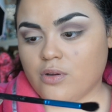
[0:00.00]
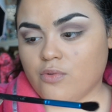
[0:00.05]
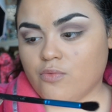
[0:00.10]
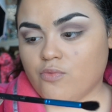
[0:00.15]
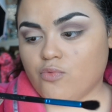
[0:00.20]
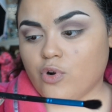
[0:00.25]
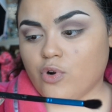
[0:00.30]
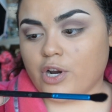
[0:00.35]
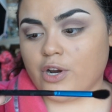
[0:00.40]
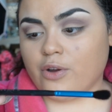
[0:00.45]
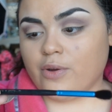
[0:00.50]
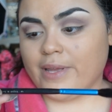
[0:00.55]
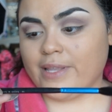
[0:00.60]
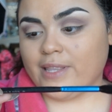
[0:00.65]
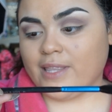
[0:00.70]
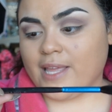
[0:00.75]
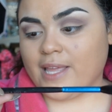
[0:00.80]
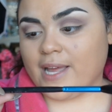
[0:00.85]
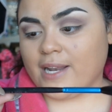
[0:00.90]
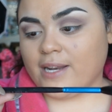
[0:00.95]
Royal and
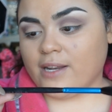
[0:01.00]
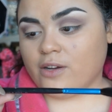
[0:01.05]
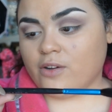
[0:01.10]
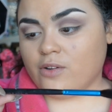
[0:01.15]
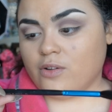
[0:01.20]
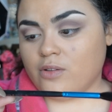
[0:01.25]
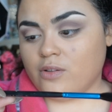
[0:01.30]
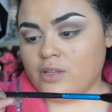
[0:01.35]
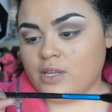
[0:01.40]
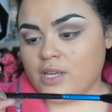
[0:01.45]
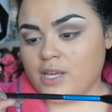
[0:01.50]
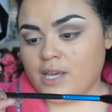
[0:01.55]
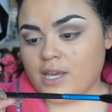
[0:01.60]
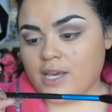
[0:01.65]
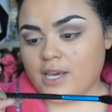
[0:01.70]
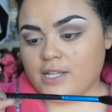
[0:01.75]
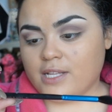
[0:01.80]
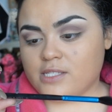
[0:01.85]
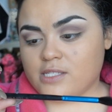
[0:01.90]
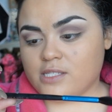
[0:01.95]
Landnickel.
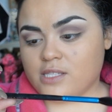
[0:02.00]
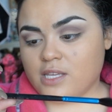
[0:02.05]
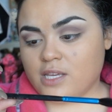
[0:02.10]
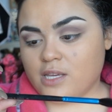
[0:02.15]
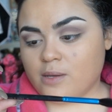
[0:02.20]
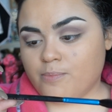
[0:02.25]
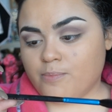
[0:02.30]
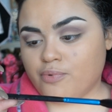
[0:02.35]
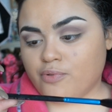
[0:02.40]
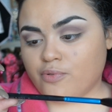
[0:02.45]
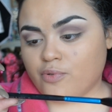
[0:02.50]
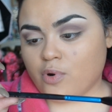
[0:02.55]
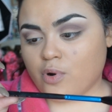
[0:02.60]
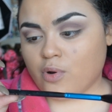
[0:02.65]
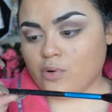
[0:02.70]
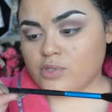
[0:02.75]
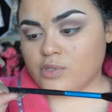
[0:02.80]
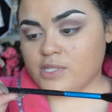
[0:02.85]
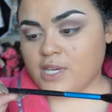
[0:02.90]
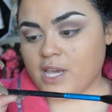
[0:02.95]
It's the
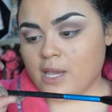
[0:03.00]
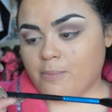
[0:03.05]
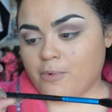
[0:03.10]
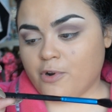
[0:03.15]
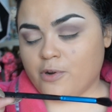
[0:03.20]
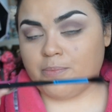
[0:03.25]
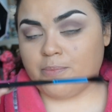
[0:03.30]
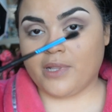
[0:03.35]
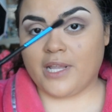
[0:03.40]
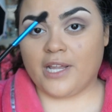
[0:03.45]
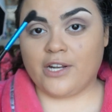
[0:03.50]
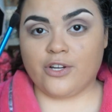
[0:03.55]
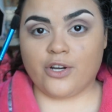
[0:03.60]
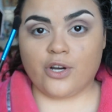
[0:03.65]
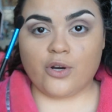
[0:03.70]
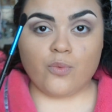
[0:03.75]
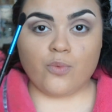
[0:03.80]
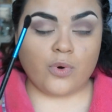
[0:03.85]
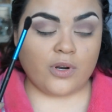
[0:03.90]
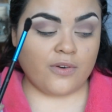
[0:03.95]
Pro Tapered
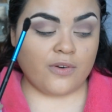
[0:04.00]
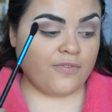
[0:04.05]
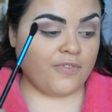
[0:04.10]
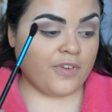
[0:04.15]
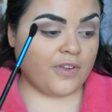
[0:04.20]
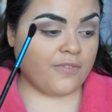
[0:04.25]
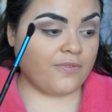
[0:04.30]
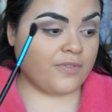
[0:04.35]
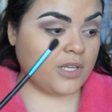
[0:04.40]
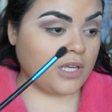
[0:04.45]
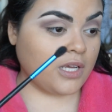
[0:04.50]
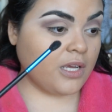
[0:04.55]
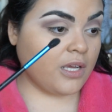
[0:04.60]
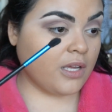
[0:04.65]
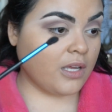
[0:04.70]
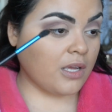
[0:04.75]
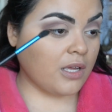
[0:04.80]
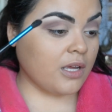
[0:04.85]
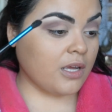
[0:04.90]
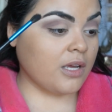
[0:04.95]
Blender 150.
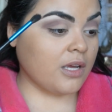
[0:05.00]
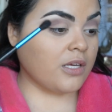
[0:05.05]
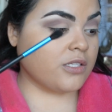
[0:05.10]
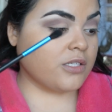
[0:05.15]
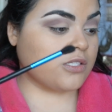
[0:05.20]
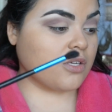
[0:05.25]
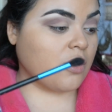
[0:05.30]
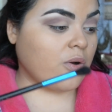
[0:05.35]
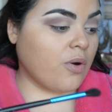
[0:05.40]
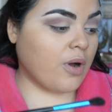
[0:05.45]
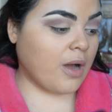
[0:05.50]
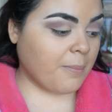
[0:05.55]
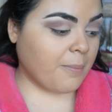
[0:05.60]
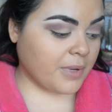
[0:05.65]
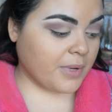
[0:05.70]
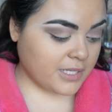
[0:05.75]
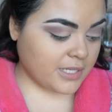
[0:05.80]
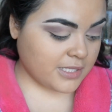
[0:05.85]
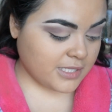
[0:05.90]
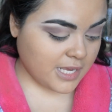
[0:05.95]
So I'm
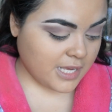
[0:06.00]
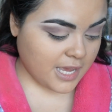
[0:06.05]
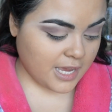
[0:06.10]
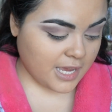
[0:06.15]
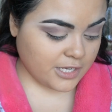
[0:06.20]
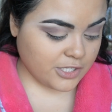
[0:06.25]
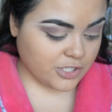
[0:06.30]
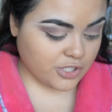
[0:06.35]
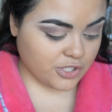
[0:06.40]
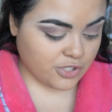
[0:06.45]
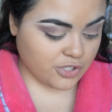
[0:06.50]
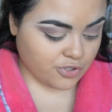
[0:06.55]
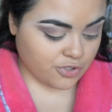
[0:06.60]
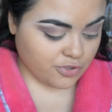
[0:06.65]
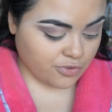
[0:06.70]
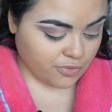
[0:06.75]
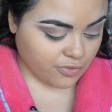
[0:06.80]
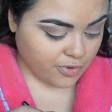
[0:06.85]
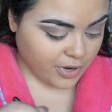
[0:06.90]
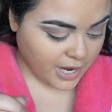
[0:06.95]
going to take
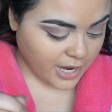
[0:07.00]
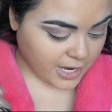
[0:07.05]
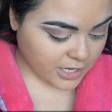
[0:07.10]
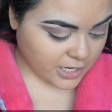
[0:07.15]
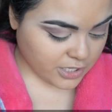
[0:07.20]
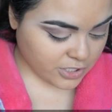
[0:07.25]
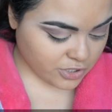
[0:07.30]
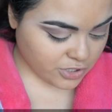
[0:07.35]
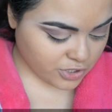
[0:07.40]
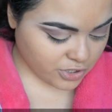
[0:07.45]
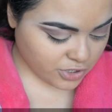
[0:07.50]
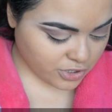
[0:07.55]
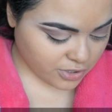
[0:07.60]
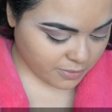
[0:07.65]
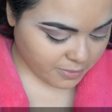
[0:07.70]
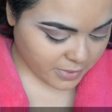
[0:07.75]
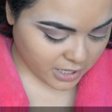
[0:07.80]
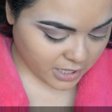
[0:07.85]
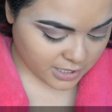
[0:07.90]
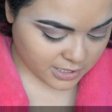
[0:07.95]
Strange.
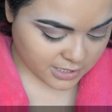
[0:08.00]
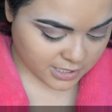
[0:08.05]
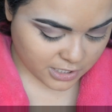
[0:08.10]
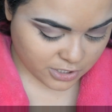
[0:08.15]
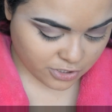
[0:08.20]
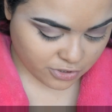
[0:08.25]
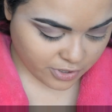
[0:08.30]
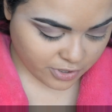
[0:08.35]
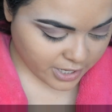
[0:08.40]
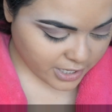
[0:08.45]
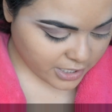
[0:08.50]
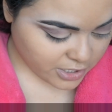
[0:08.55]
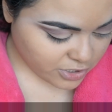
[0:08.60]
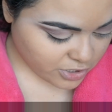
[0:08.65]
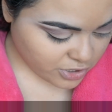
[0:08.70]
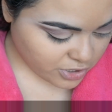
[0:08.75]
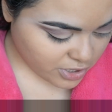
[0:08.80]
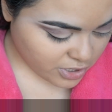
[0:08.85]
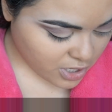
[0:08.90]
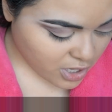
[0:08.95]
Am I going to take
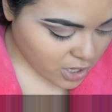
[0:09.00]
Strange?